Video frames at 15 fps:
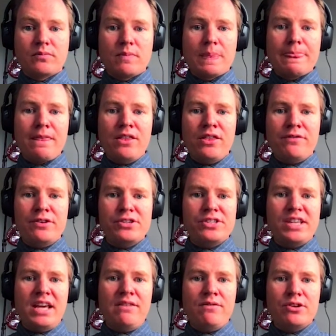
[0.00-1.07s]
the first
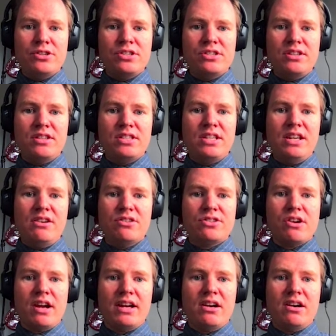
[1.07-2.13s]
10 versions of the sneakers are
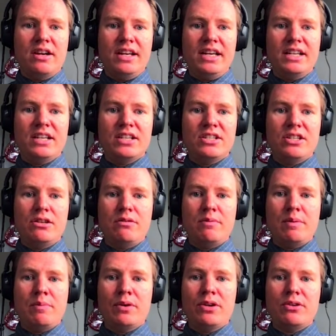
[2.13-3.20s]
iconic and continue to be
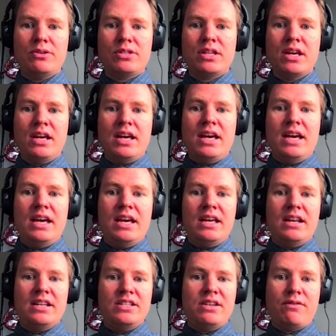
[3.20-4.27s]
produced in a
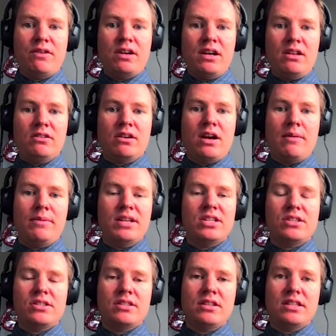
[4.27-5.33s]
different color
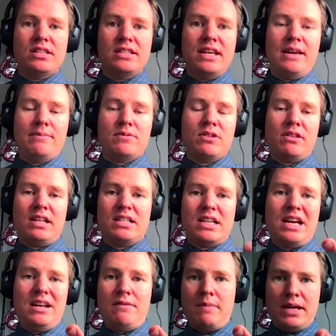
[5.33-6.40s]
combinations to this day. So that's kind
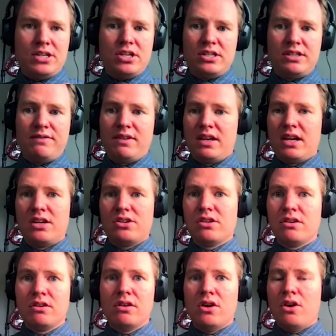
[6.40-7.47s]
of my justification
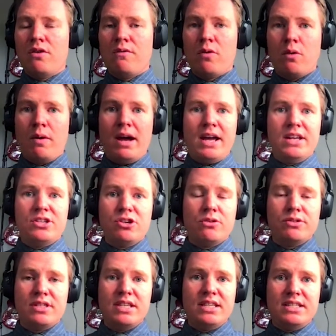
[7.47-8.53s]
for why I chose
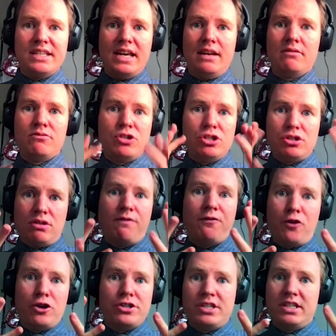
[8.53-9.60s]
these 10. Just the
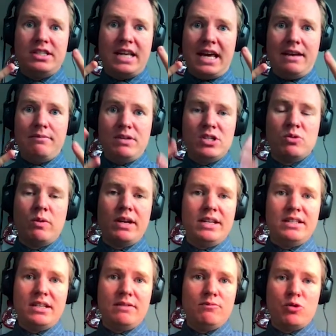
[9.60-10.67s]
first 10 is what I
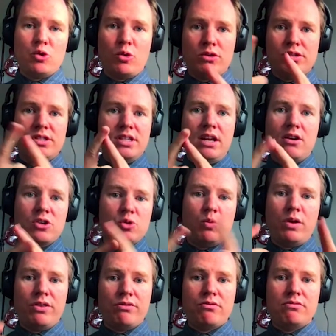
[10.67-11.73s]
did. Jordan sneakers
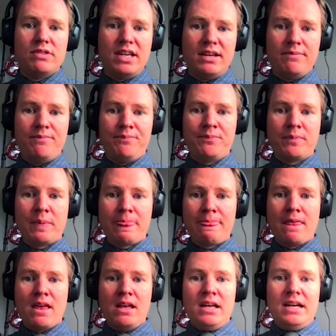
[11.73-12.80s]
1 through
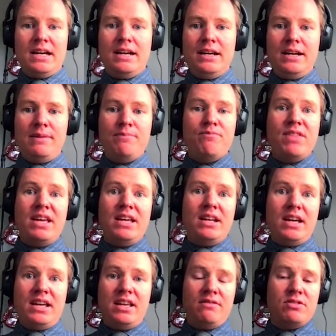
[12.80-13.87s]
10. Then I
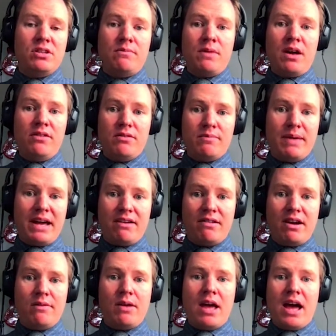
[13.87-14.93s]
give some other
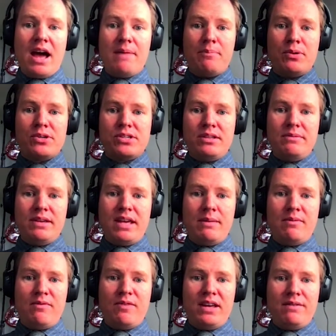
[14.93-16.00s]
background. I personally became a
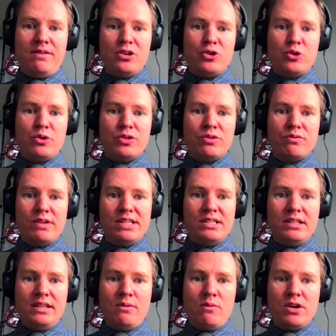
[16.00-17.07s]
fan of Air Jordans
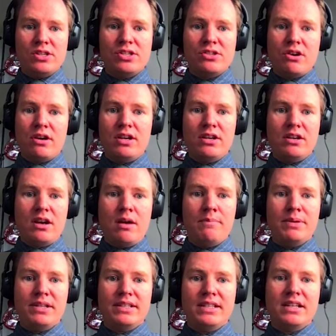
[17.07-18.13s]
recently and want to start
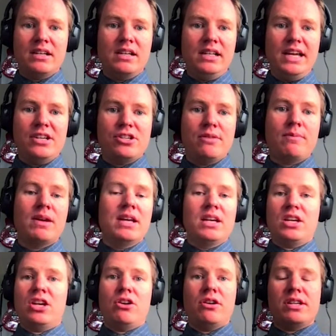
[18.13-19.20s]
building a collection.
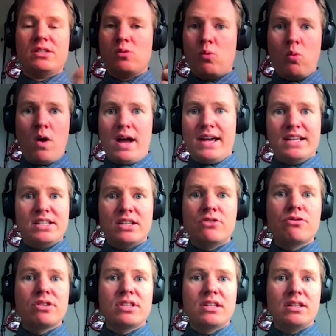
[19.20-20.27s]
Here is why it's
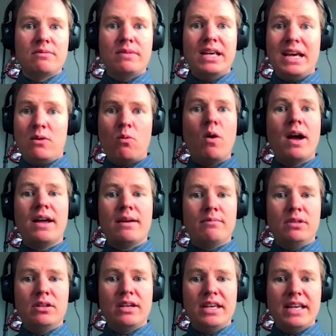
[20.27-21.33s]
interesting to me and why I'm
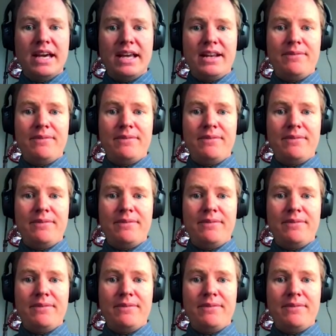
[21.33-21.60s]
looking at it.